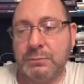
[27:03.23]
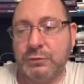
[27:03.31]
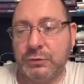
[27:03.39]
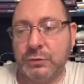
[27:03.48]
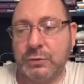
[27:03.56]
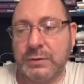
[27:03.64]

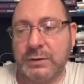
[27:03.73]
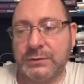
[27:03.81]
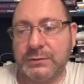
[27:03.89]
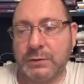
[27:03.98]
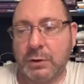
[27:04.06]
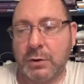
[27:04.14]
do
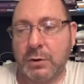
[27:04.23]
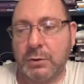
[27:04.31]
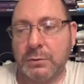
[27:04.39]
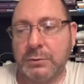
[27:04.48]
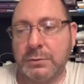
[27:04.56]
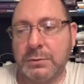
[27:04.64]
this
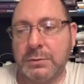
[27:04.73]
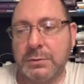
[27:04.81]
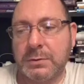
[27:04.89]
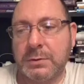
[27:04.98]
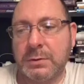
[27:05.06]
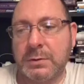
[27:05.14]
on
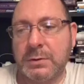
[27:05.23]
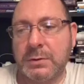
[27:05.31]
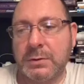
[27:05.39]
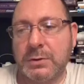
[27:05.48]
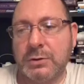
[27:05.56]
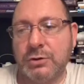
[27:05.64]

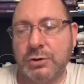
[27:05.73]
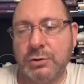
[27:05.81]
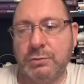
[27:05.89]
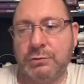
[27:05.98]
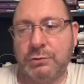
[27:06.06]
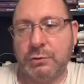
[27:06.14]

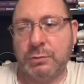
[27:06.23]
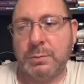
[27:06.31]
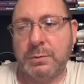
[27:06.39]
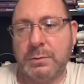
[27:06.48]
YouTube